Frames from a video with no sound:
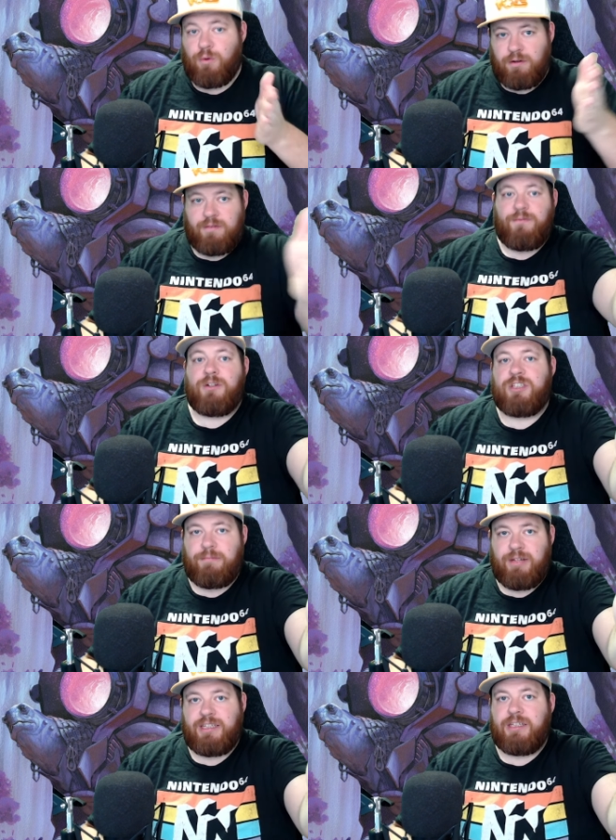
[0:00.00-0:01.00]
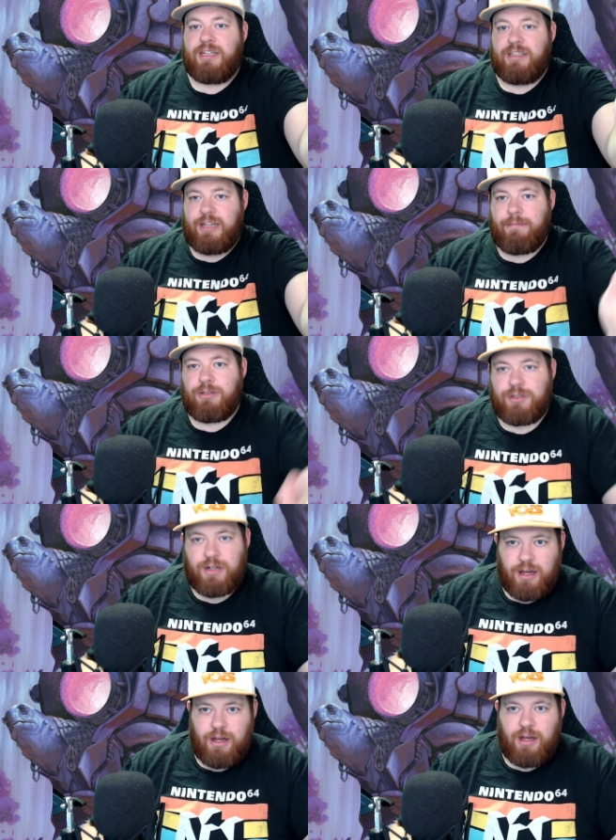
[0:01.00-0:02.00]
for something dealing damage.
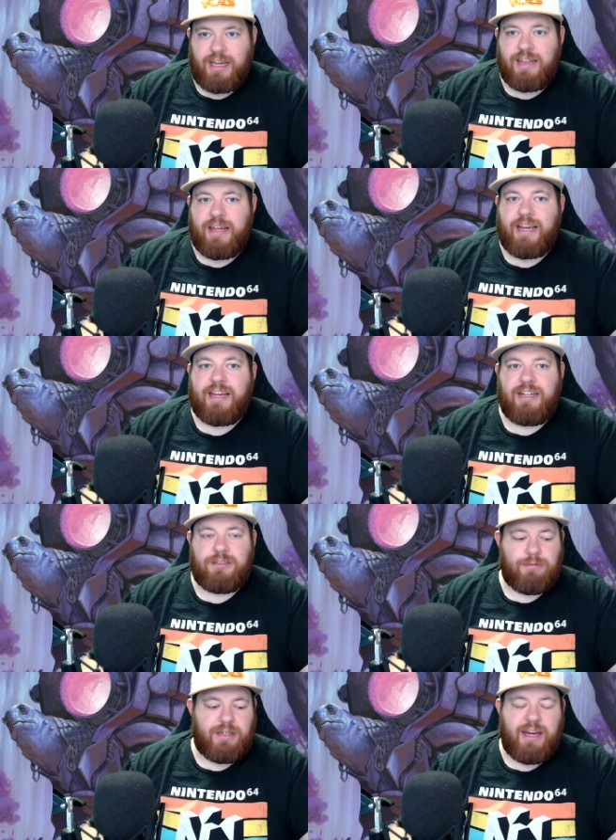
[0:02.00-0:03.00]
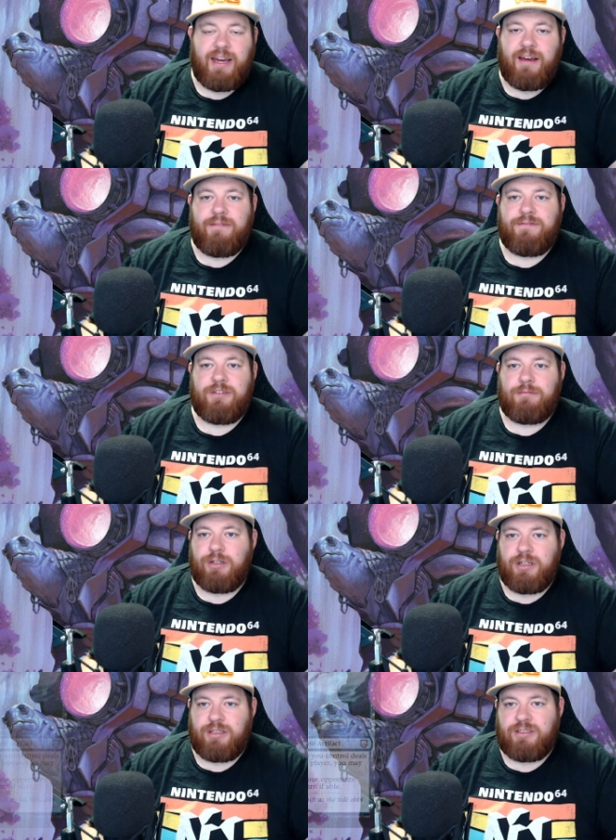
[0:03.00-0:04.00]
In that case, we have some
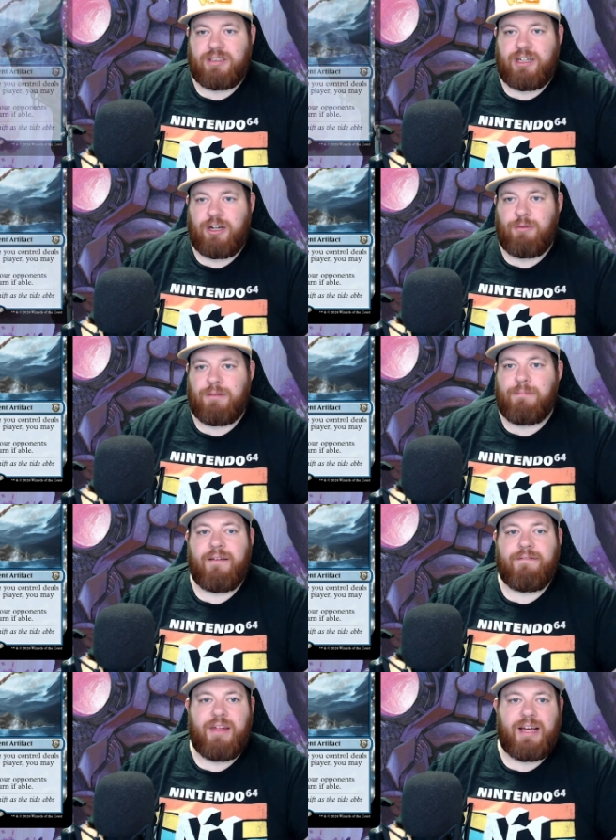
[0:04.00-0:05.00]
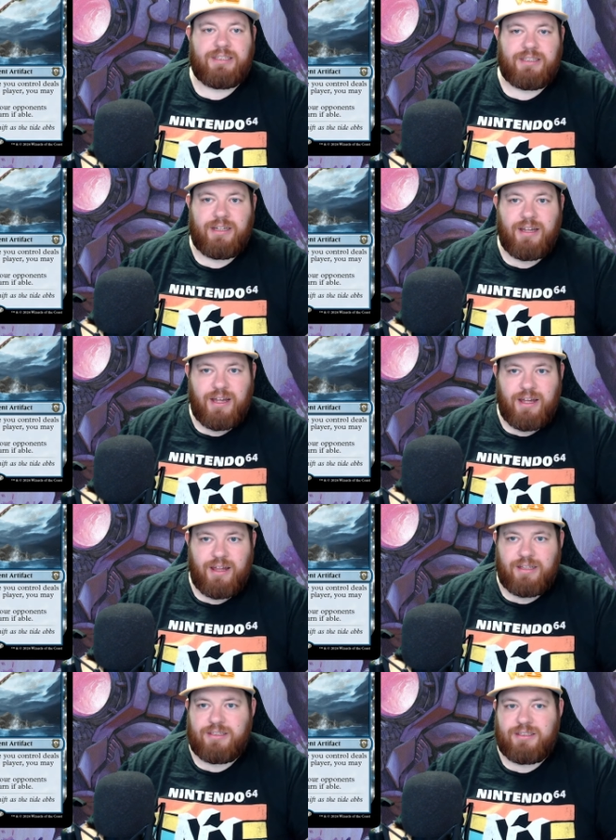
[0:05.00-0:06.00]
redundancy here with Thassa.
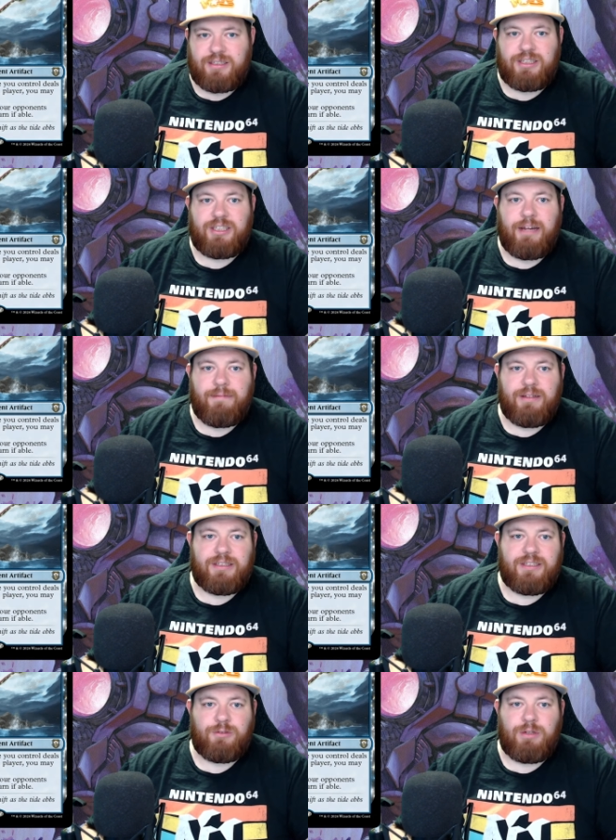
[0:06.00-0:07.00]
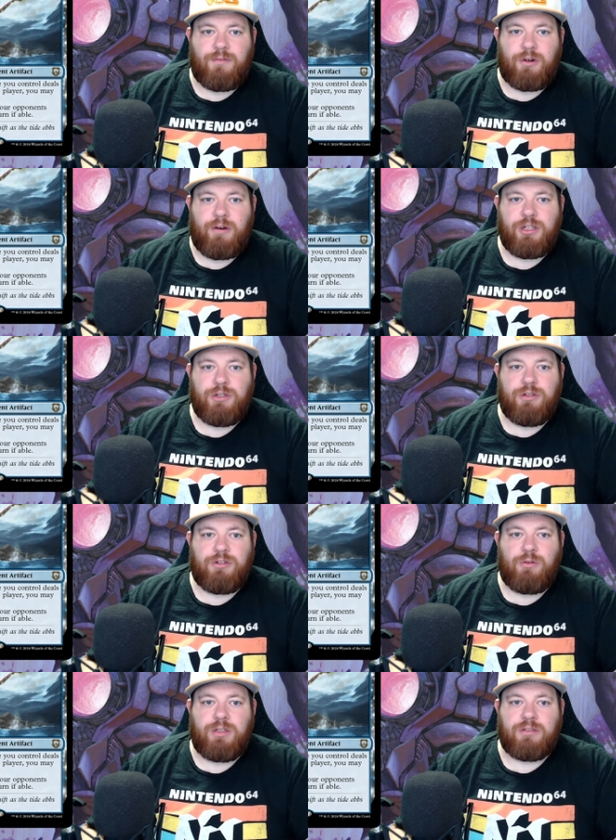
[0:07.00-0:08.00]
This is an enchantment that says whenever a creature you
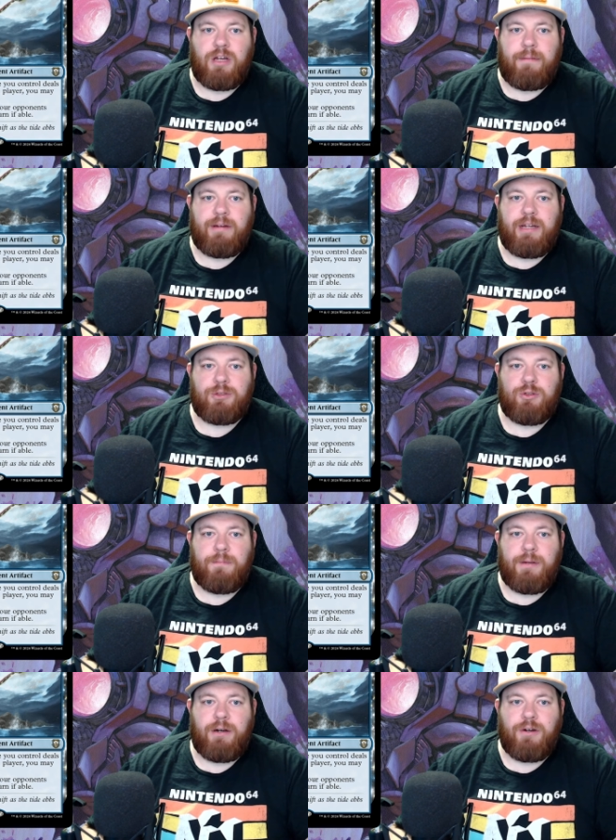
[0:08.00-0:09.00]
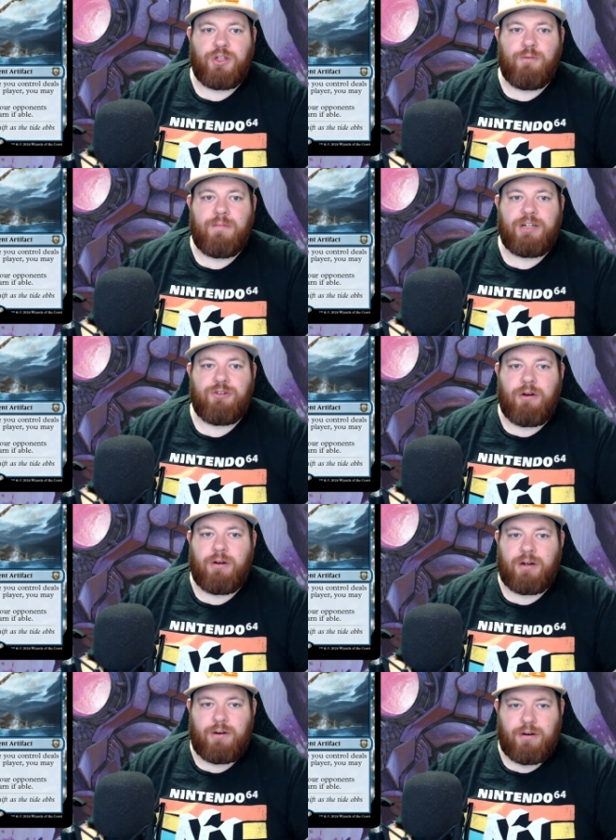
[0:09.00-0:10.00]
control deals combat damage to a player, you may draw a
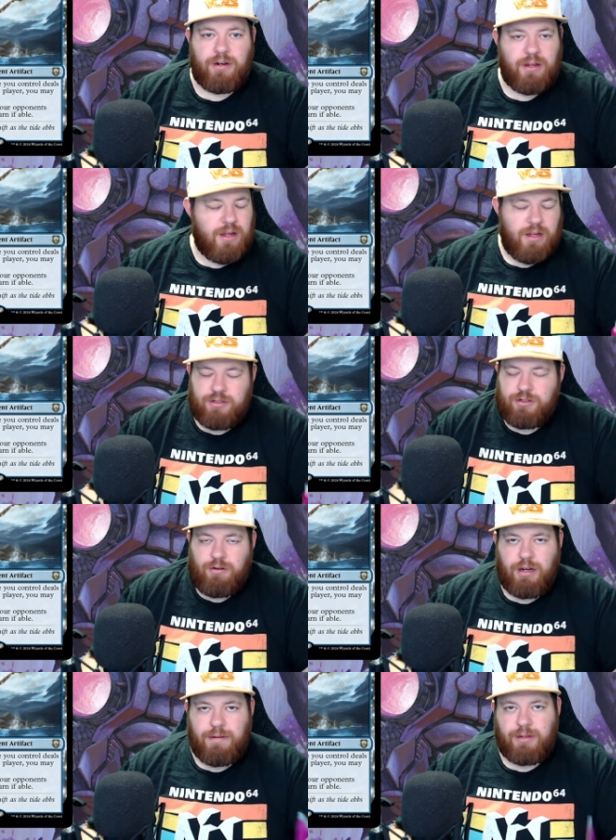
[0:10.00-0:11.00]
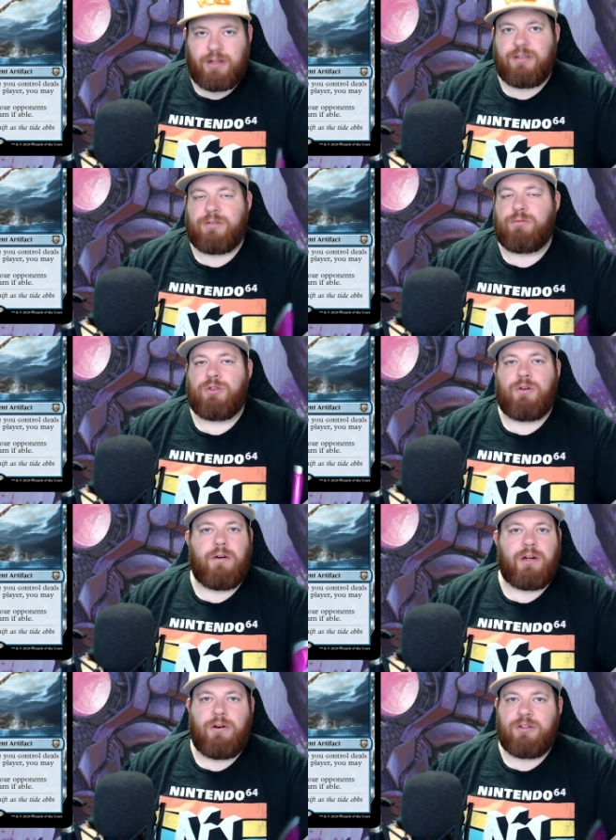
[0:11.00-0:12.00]
card. It's great because we're
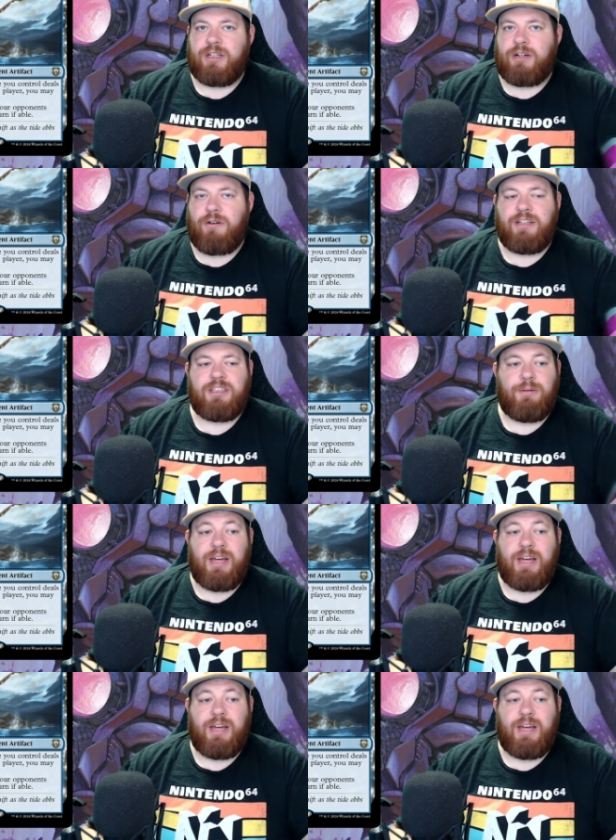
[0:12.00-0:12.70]
drawing cards like crazy. We have